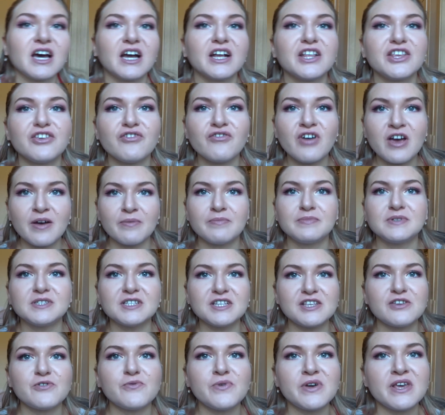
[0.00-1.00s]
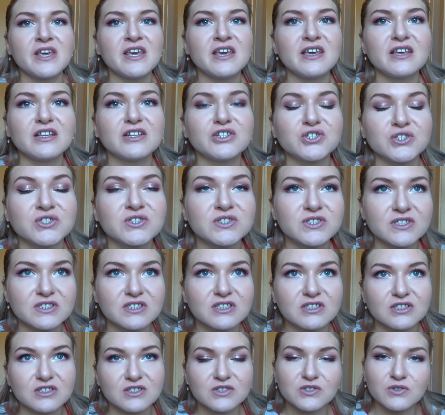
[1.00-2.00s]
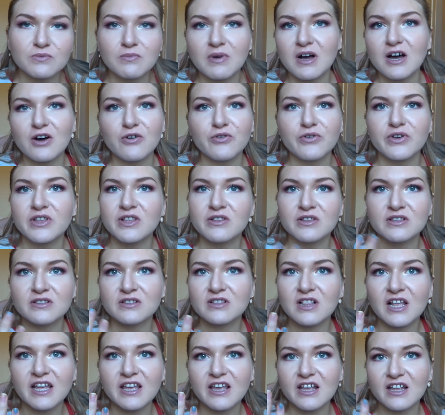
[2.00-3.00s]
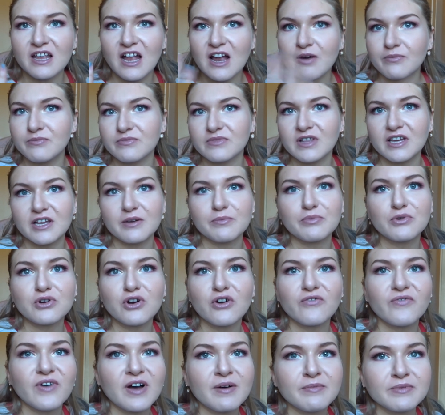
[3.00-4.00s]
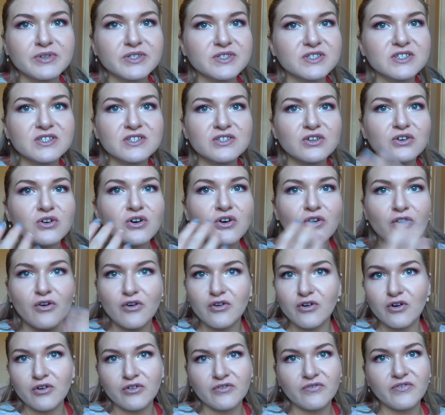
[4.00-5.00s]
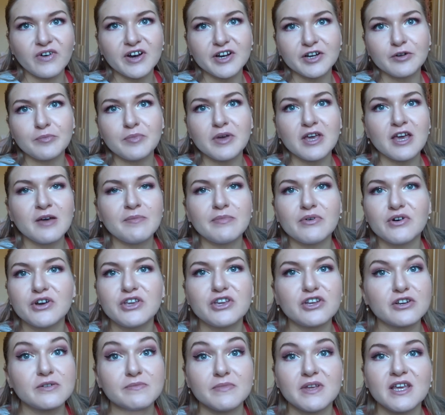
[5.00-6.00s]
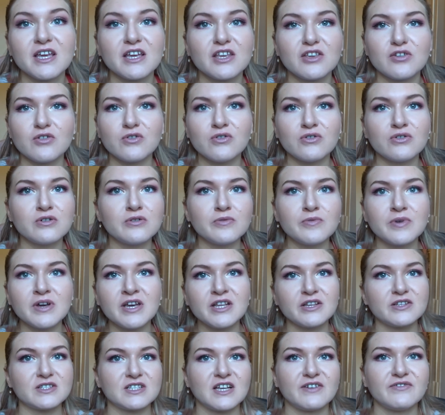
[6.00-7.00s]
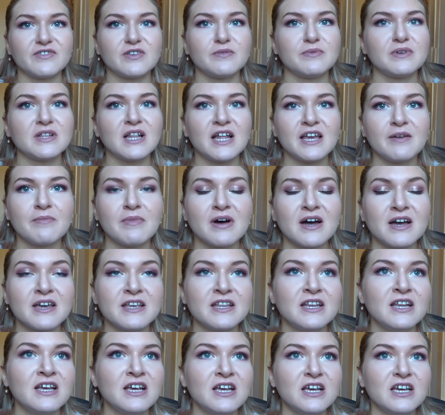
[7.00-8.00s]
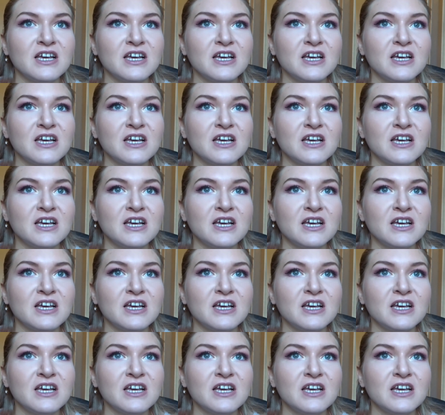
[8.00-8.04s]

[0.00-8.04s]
and your reps and your weight, just somehow in like a book off Amazon or on file paper. You could make your own way, it doesn't have to be like mine.